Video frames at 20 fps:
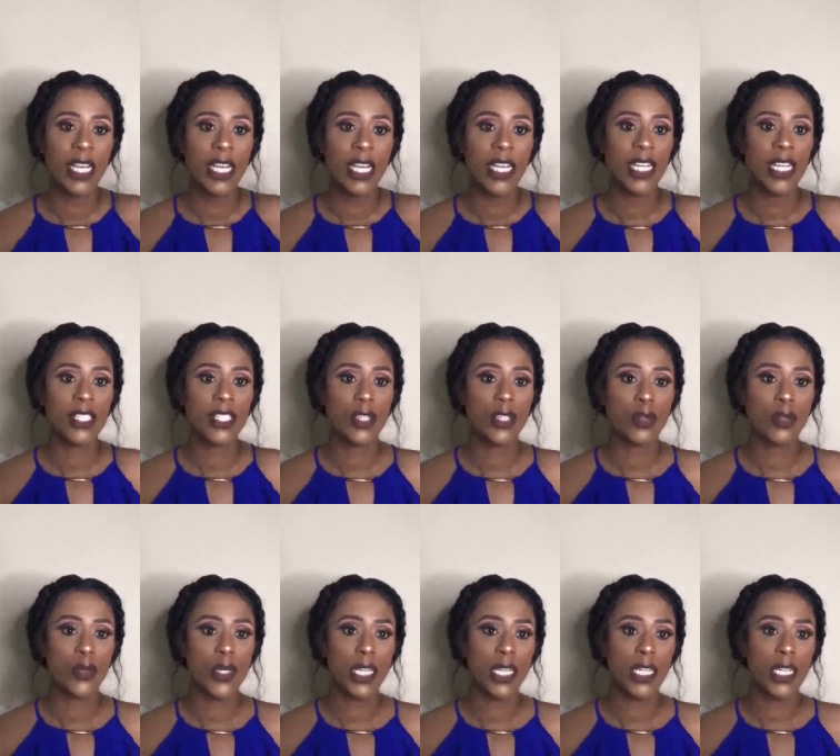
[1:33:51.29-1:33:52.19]
is
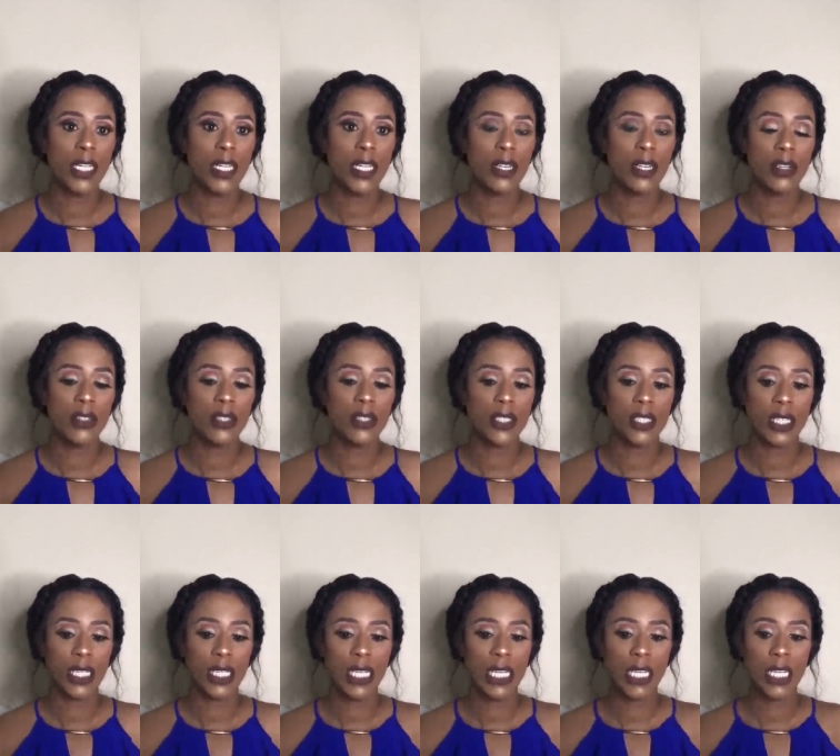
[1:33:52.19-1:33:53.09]
3 years
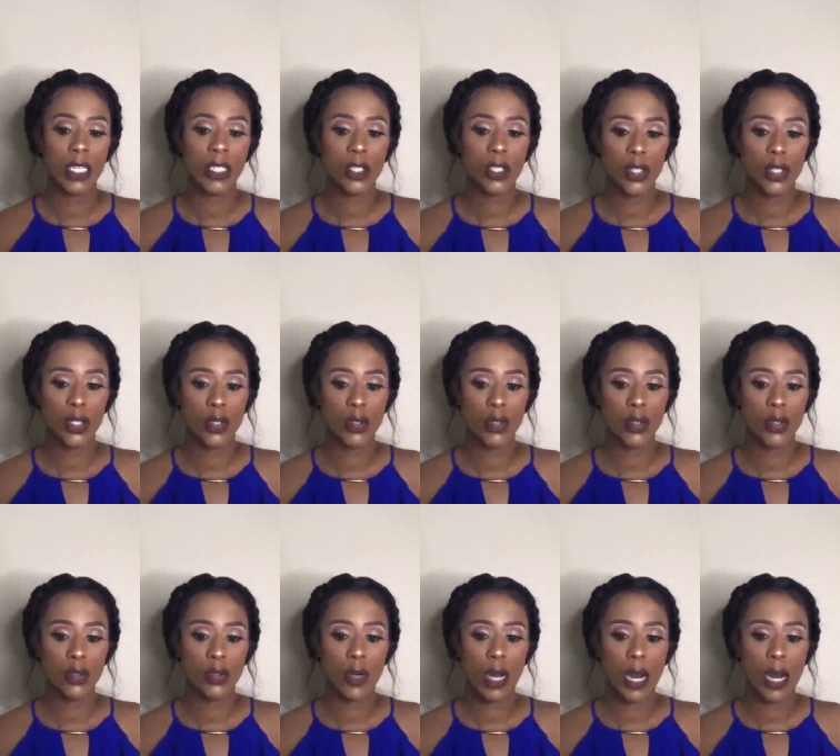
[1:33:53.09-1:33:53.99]
to get
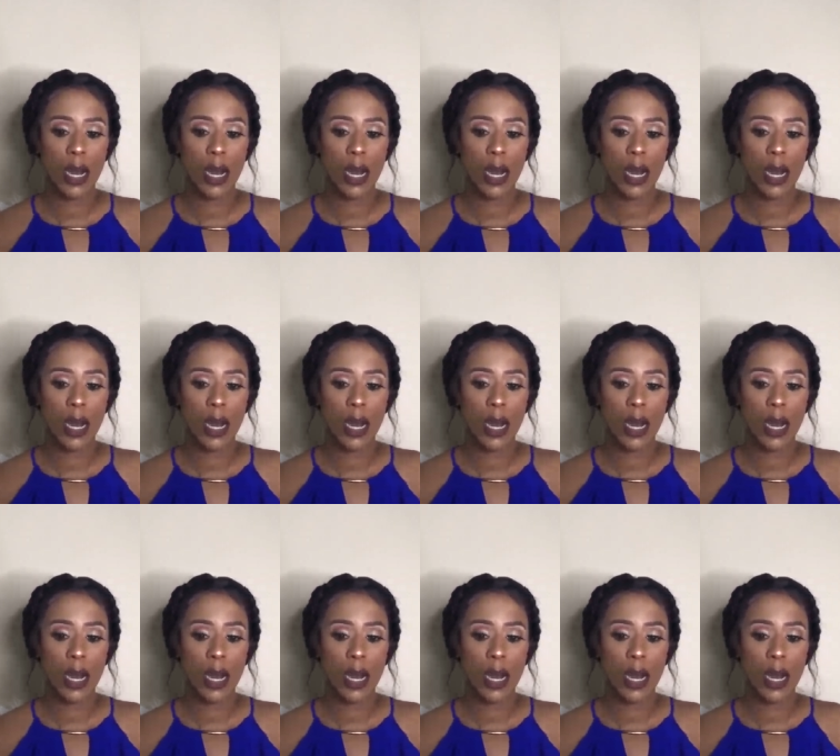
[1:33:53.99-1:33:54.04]
to